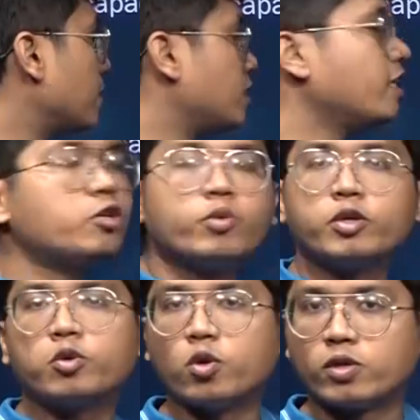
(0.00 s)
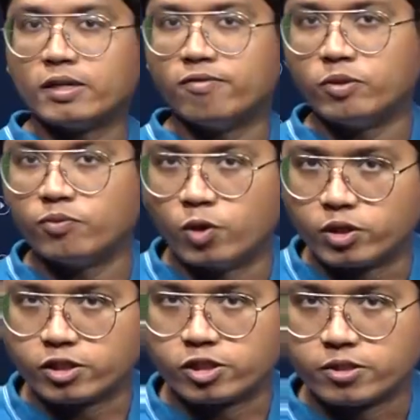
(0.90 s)
plus C2 into total
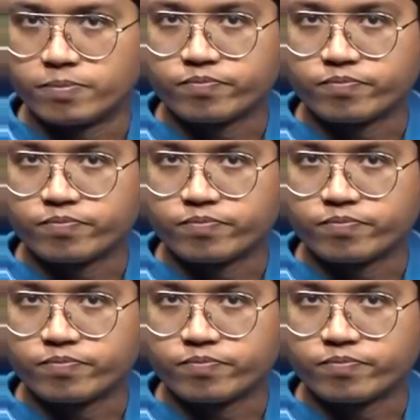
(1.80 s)
voltage.